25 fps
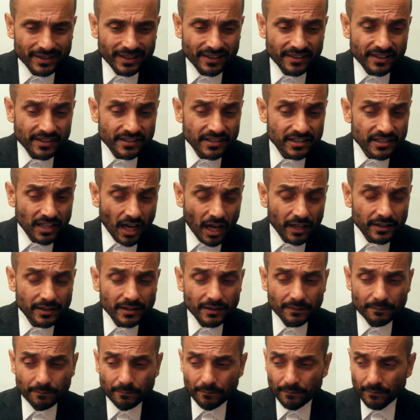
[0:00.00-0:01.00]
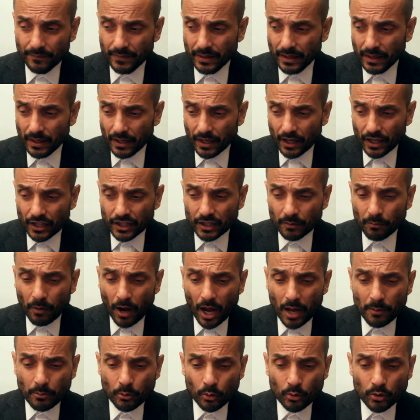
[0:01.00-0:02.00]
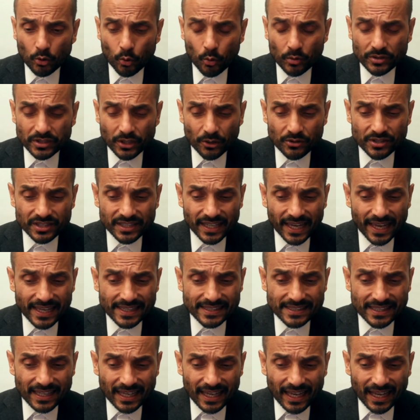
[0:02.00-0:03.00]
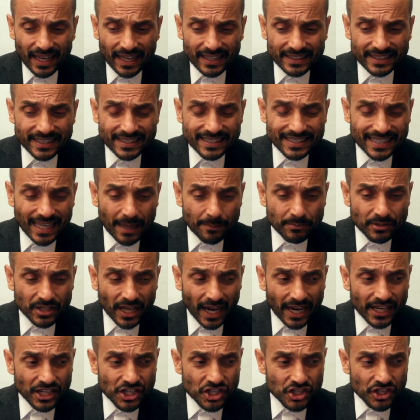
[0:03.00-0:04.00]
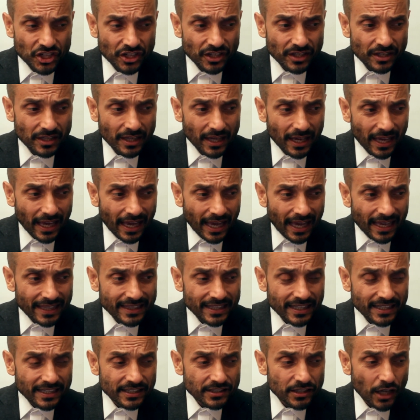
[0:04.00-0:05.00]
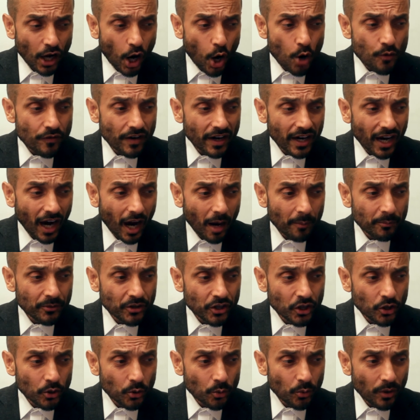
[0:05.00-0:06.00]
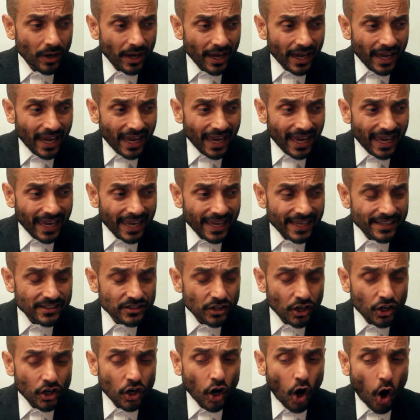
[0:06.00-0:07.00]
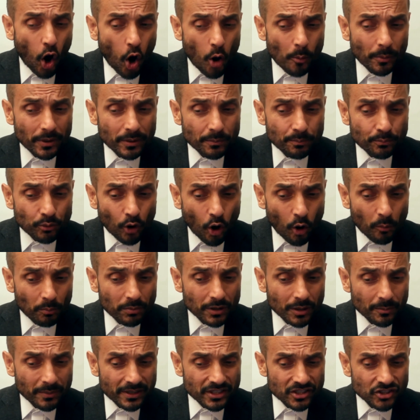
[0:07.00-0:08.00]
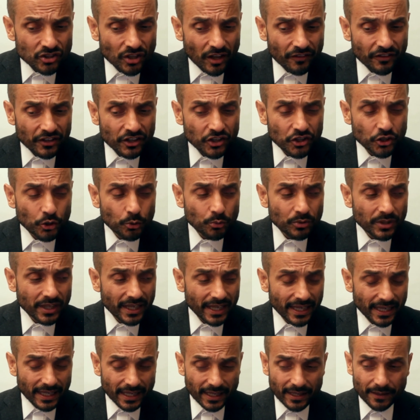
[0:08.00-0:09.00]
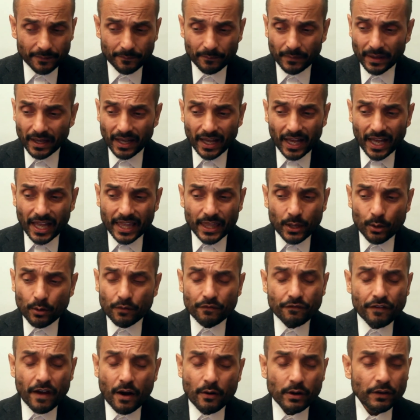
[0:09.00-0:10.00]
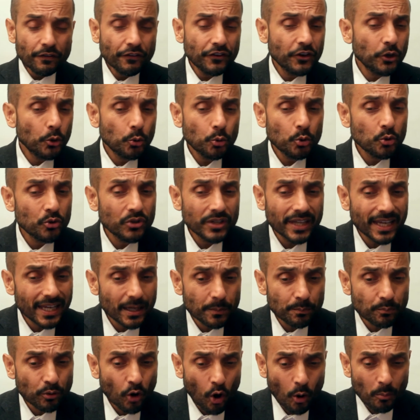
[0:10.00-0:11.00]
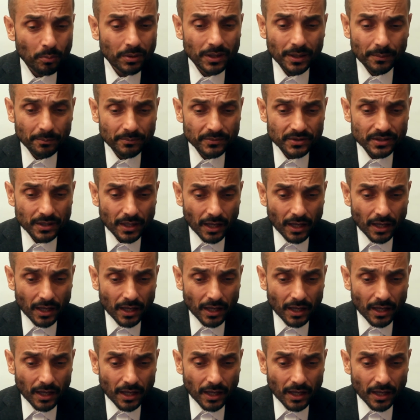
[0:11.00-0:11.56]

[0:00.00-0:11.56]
the sun. The Bible also says this temptation that has overcome you is a common problem. It's nothing unique. There are very few unique problems.